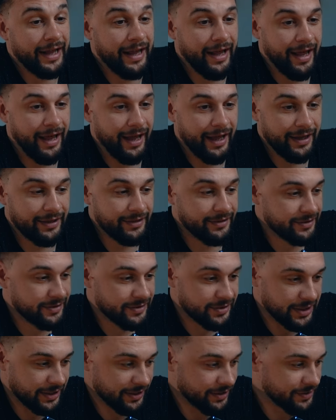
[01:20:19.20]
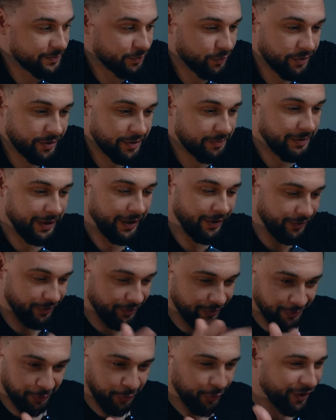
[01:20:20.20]
And tell us more about
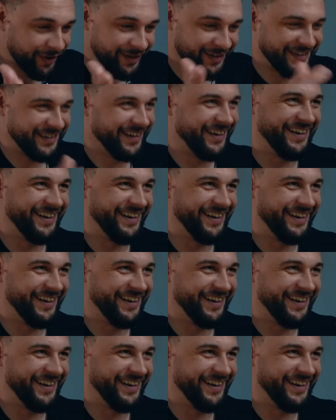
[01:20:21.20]
your award.